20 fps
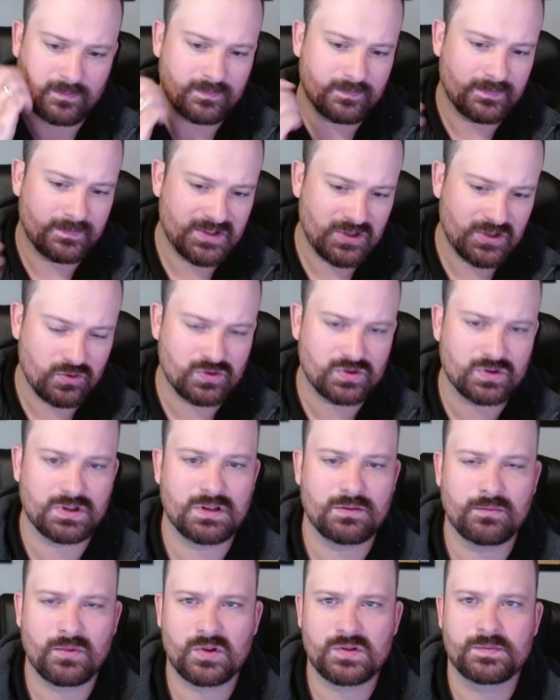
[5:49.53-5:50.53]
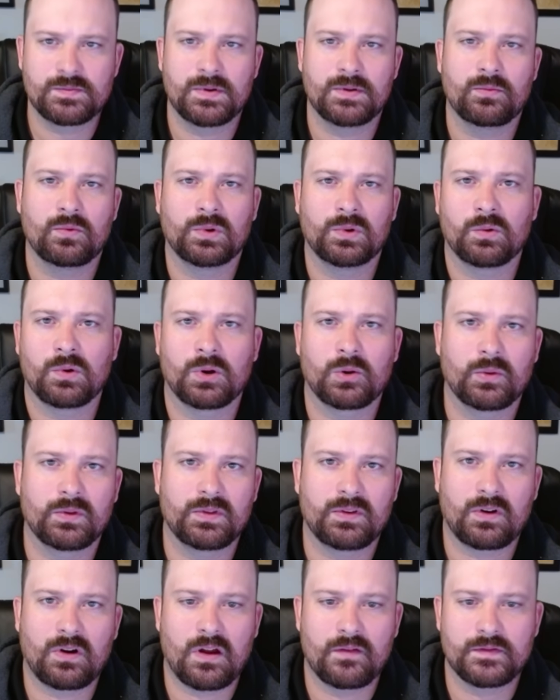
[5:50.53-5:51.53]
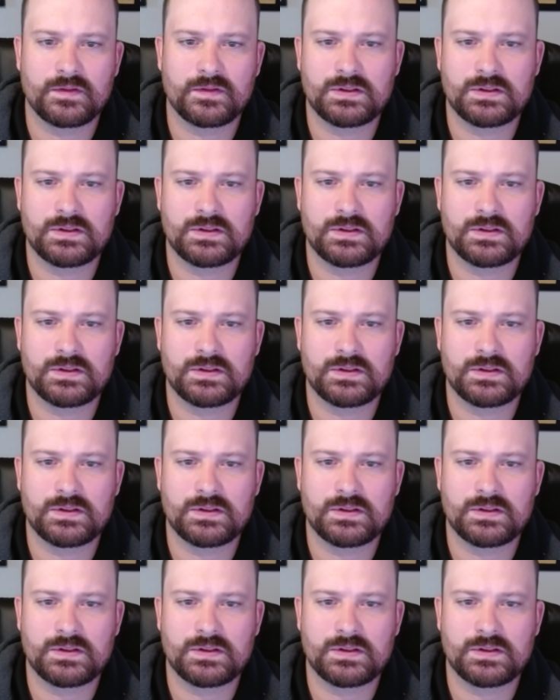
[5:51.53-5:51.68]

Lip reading: Usually most people we work with are office